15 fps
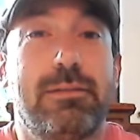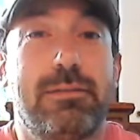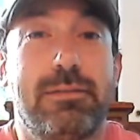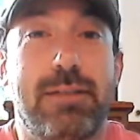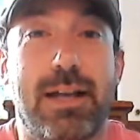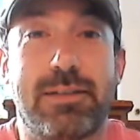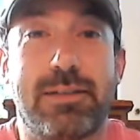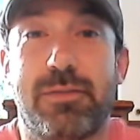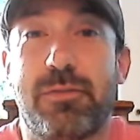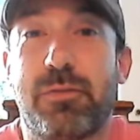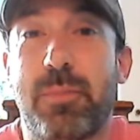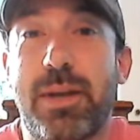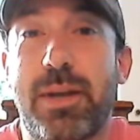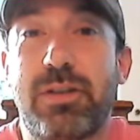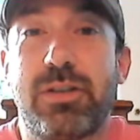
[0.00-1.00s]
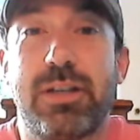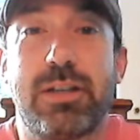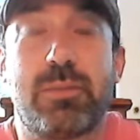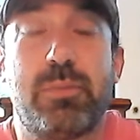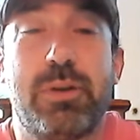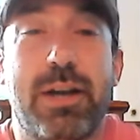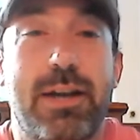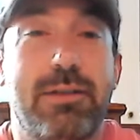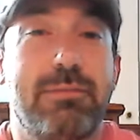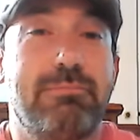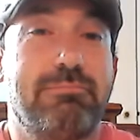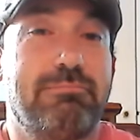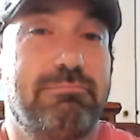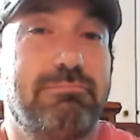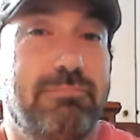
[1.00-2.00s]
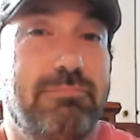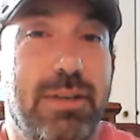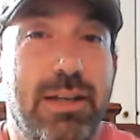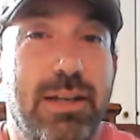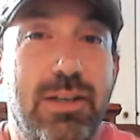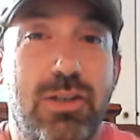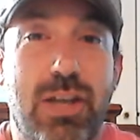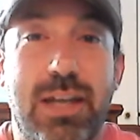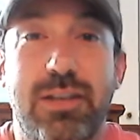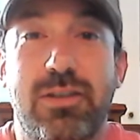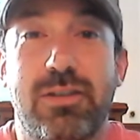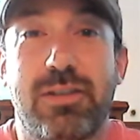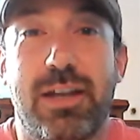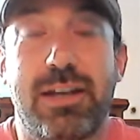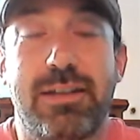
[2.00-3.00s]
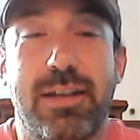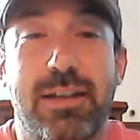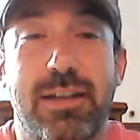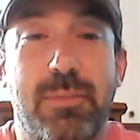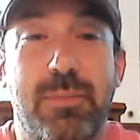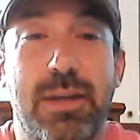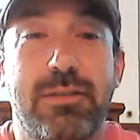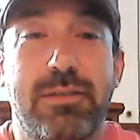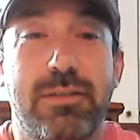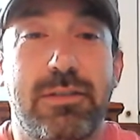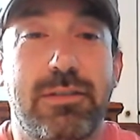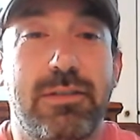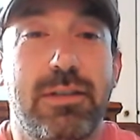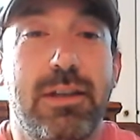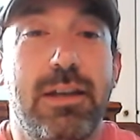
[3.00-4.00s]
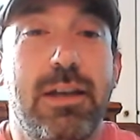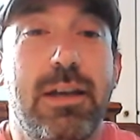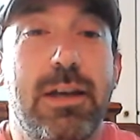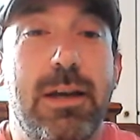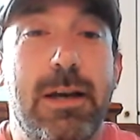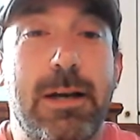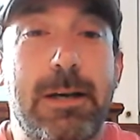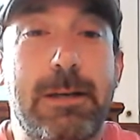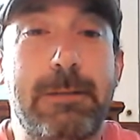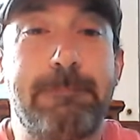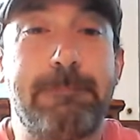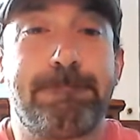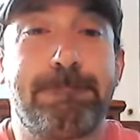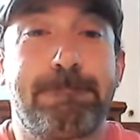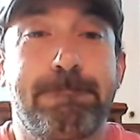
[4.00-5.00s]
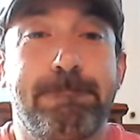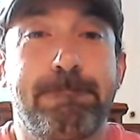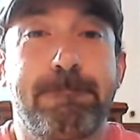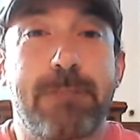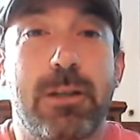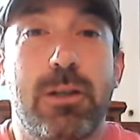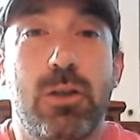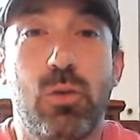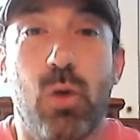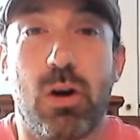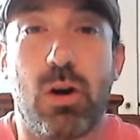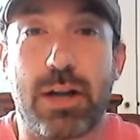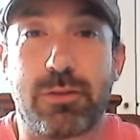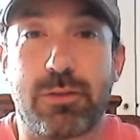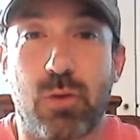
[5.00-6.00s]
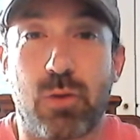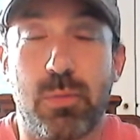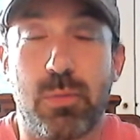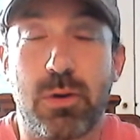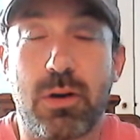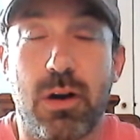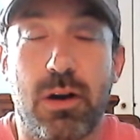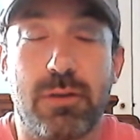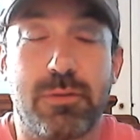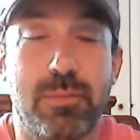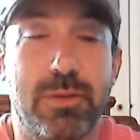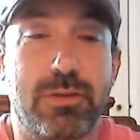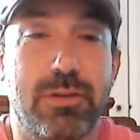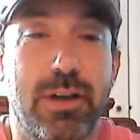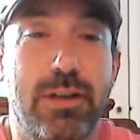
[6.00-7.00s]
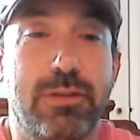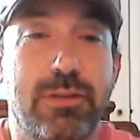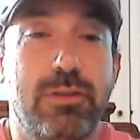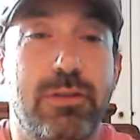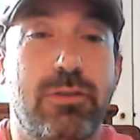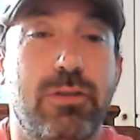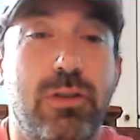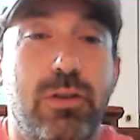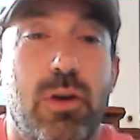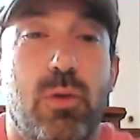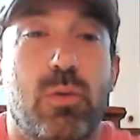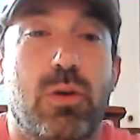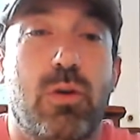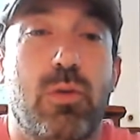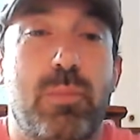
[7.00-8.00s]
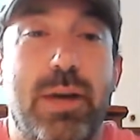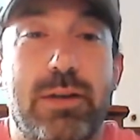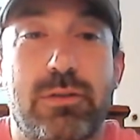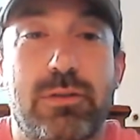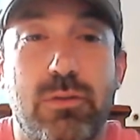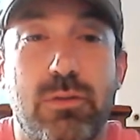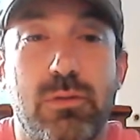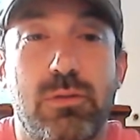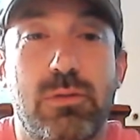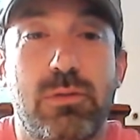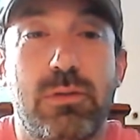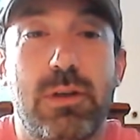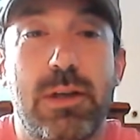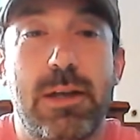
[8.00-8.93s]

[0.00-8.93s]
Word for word: Lots of information gets put out, and it changes on a daily basis. Um, you all got the robocall from Mr. Edison, so you know we're going back to school.